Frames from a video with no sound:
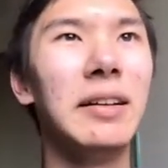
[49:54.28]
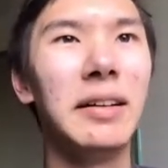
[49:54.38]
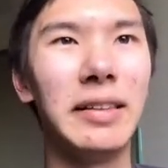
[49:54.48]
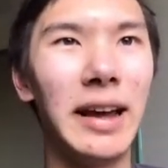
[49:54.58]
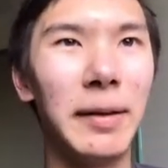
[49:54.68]

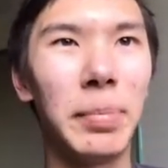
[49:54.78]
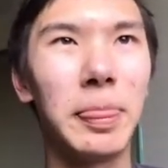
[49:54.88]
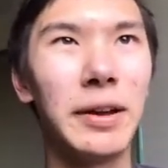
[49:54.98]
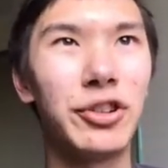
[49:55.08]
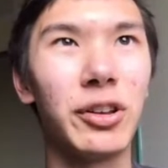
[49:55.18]
then
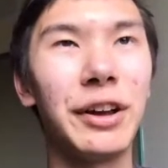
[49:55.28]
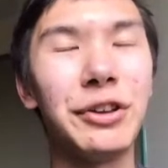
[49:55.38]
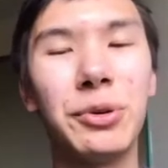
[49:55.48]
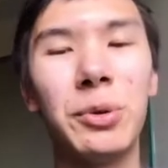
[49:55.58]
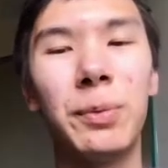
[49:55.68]
it should
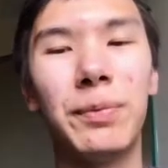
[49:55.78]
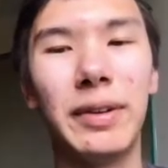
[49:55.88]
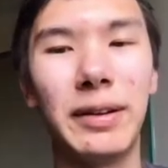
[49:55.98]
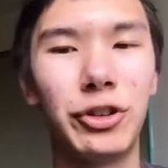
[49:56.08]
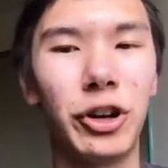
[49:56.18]

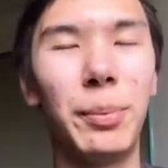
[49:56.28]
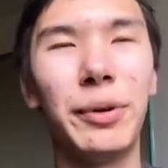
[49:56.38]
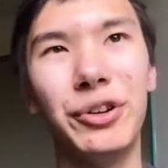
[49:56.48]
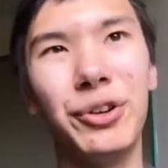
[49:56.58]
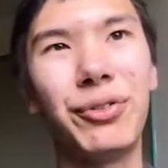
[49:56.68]
open
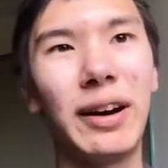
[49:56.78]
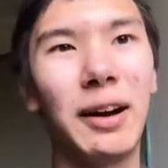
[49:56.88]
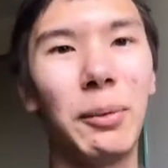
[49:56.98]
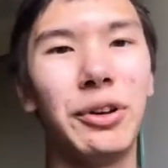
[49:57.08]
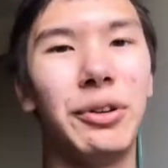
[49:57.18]
a new
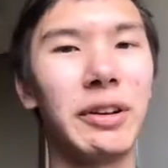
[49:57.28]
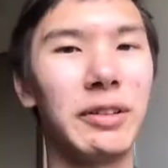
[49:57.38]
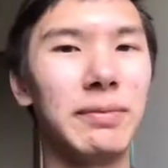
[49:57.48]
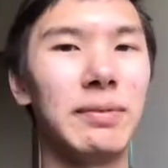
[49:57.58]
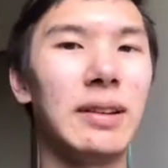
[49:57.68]
file where you
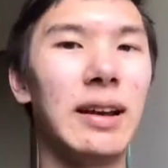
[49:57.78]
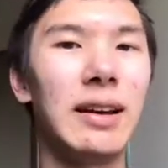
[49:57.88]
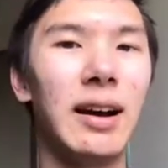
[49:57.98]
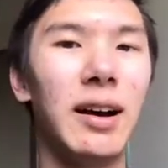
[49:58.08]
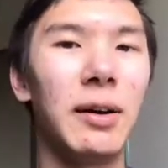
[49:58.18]
can
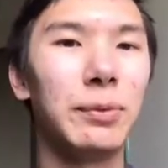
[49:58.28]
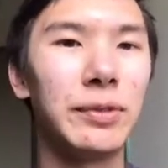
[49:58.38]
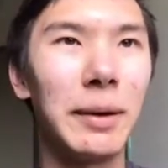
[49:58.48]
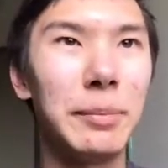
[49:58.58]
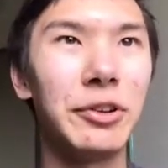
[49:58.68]

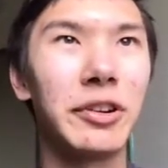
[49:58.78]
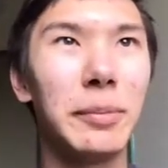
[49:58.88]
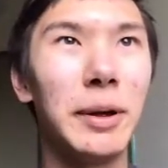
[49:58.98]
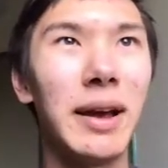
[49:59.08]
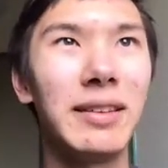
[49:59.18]
type in your
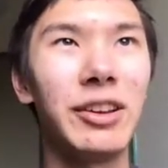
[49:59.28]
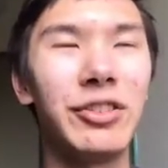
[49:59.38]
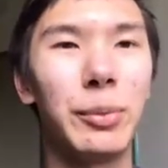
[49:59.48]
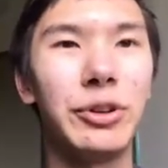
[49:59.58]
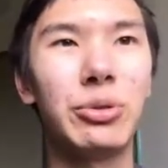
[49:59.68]
commit message.
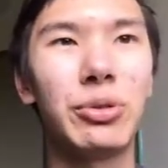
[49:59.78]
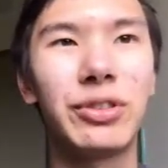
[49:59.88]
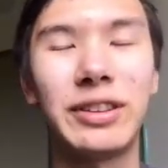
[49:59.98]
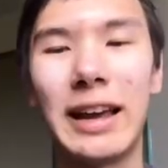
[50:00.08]
And when you save